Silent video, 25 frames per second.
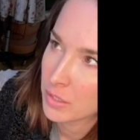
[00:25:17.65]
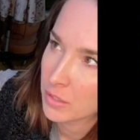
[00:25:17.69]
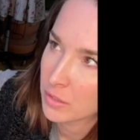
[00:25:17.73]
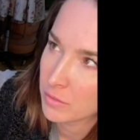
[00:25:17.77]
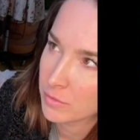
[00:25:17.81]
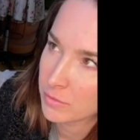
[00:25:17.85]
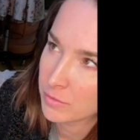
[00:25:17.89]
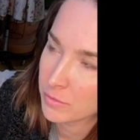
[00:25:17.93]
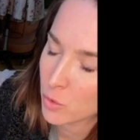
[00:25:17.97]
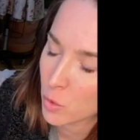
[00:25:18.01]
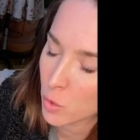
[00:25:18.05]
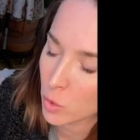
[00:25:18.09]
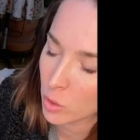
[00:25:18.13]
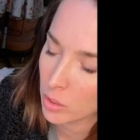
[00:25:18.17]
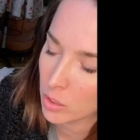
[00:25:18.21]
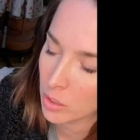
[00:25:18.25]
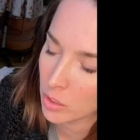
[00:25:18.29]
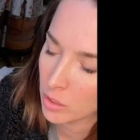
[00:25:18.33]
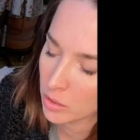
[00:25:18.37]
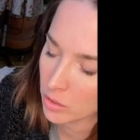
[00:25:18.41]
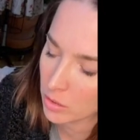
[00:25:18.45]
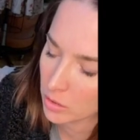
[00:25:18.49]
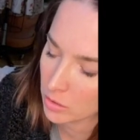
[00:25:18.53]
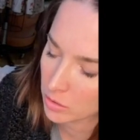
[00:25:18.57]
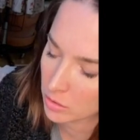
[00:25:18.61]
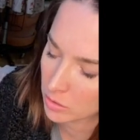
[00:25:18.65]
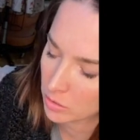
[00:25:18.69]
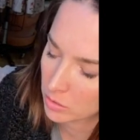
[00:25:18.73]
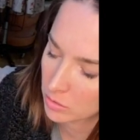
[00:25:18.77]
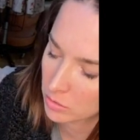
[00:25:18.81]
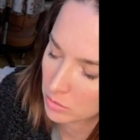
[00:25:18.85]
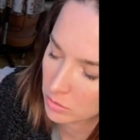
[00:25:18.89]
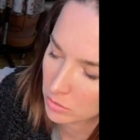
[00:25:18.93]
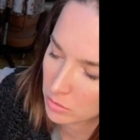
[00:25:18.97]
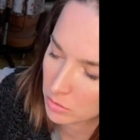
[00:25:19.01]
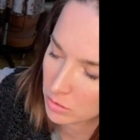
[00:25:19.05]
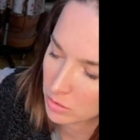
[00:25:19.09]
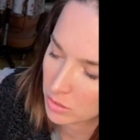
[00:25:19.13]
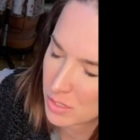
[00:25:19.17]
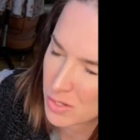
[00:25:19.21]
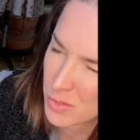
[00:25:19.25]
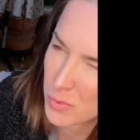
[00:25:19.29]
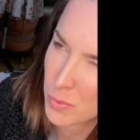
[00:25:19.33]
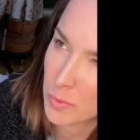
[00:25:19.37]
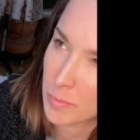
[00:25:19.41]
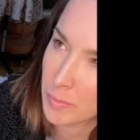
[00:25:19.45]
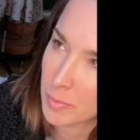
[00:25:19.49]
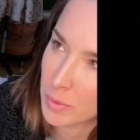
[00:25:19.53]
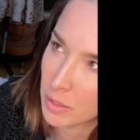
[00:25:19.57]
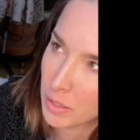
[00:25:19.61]
4. This will
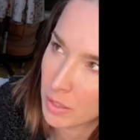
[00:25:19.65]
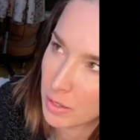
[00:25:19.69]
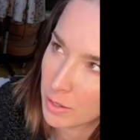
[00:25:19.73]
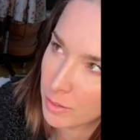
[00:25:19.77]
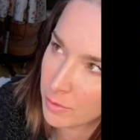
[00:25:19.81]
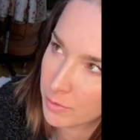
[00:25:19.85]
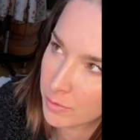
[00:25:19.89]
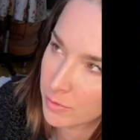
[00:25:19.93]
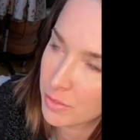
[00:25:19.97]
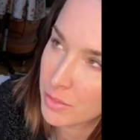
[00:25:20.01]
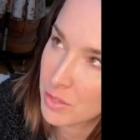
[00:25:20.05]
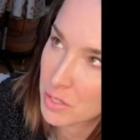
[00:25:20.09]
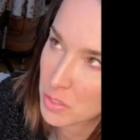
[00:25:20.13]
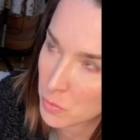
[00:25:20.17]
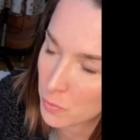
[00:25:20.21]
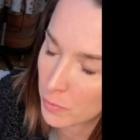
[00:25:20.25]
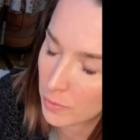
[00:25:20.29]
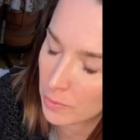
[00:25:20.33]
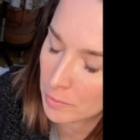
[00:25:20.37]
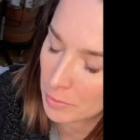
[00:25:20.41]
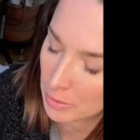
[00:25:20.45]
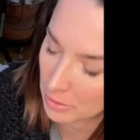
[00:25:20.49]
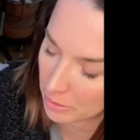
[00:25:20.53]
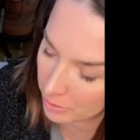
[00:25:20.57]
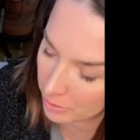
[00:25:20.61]
be layer